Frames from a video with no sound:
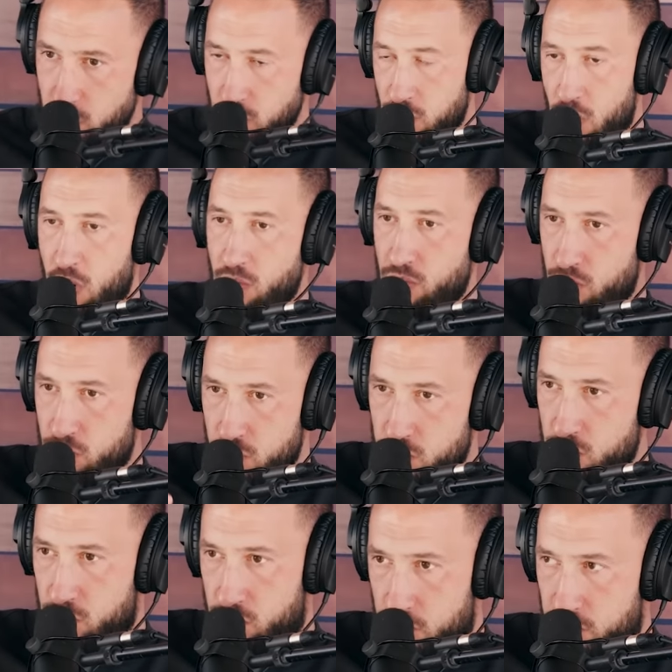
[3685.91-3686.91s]
you know,
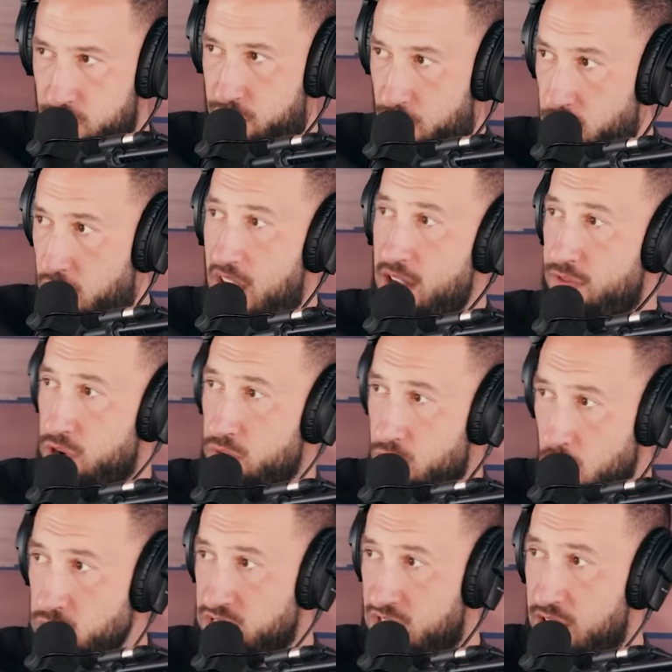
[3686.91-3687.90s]
forever,
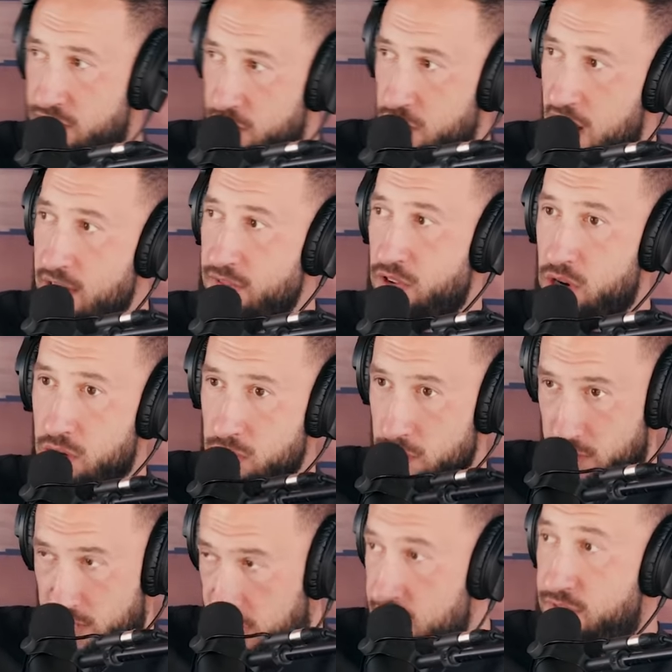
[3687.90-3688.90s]
rose forever,
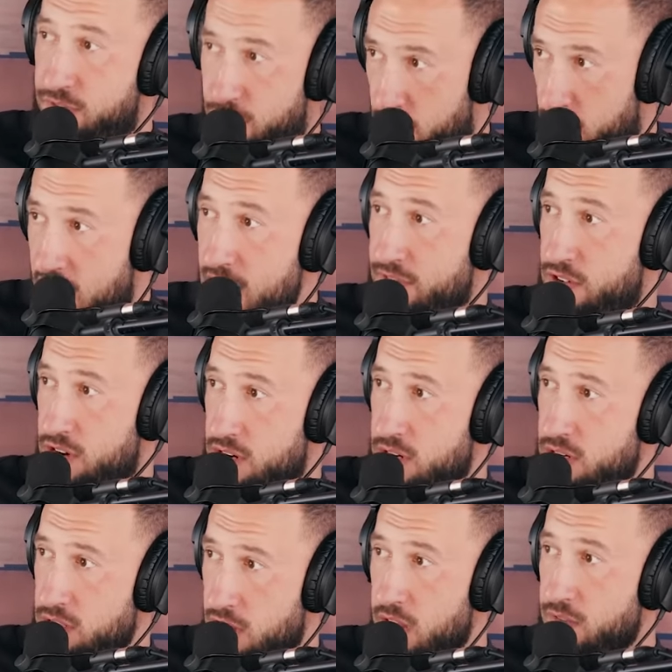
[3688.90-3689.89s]
live
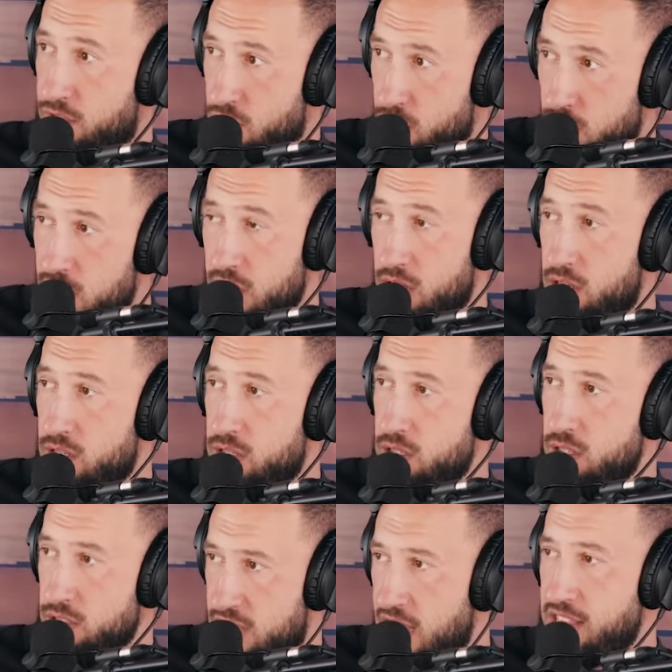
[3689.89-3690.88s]
forever, like for real,
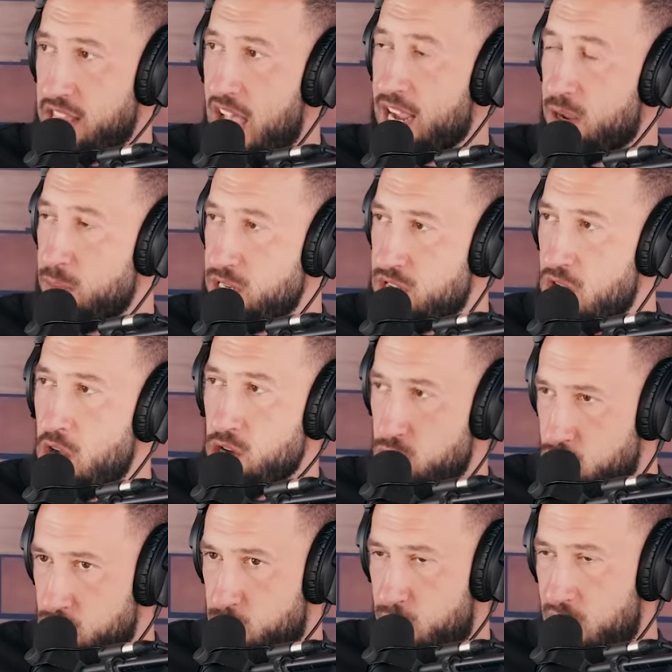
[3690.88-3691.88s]
right, right. that that could be done.
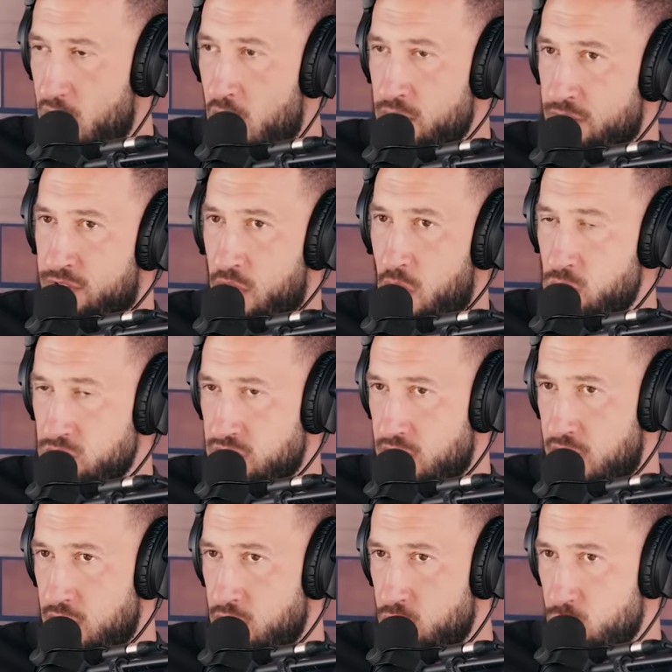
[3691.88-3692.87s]
You'd just be
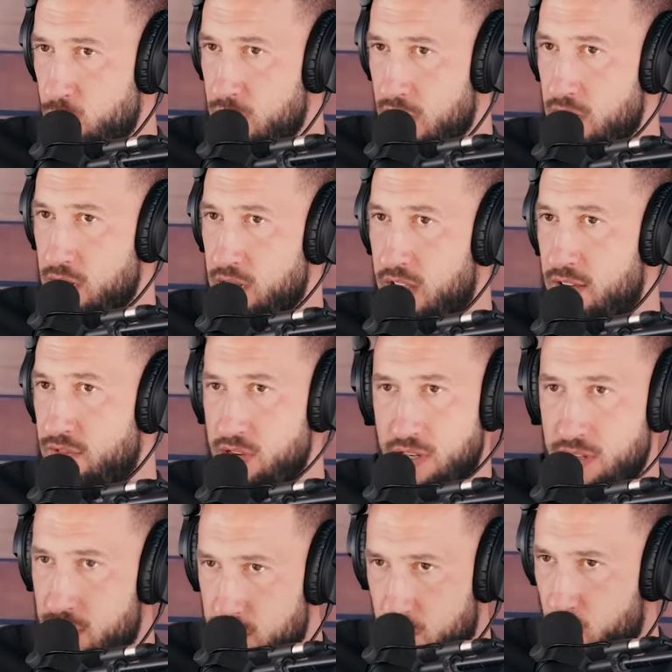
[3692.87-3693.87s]
unfrozen and you'd be
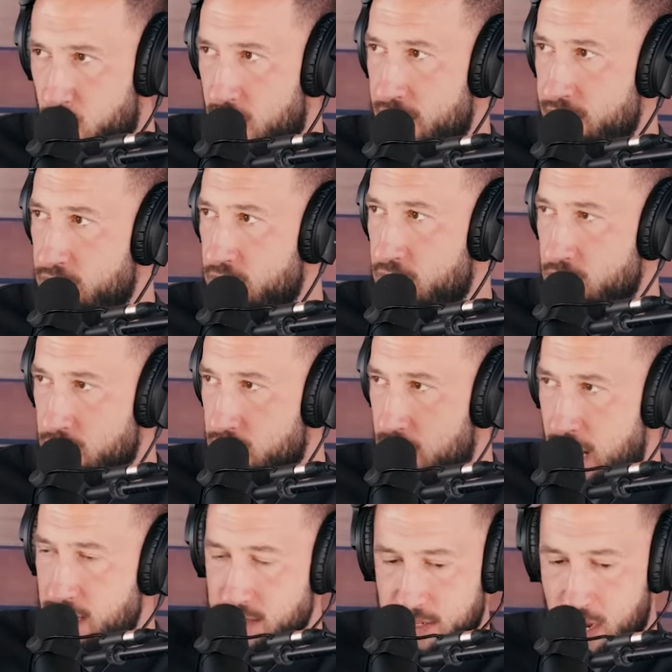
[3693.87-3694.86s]
given whatever
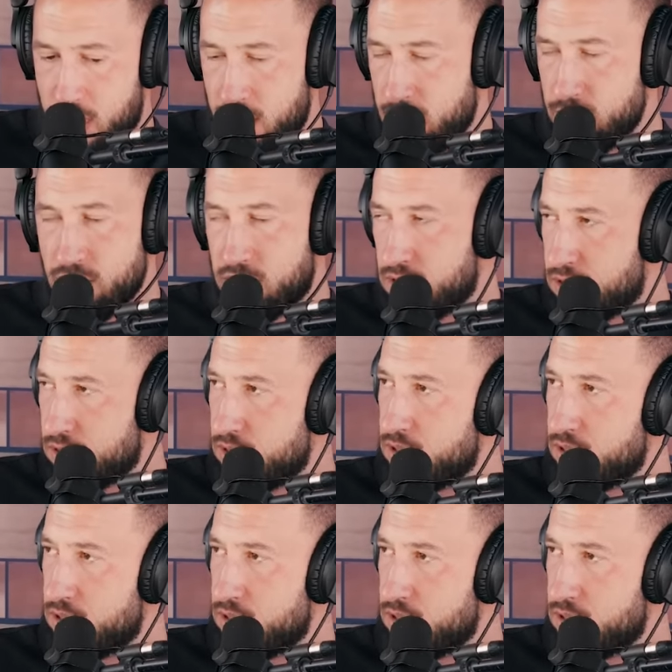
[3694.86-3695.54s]
enzymes.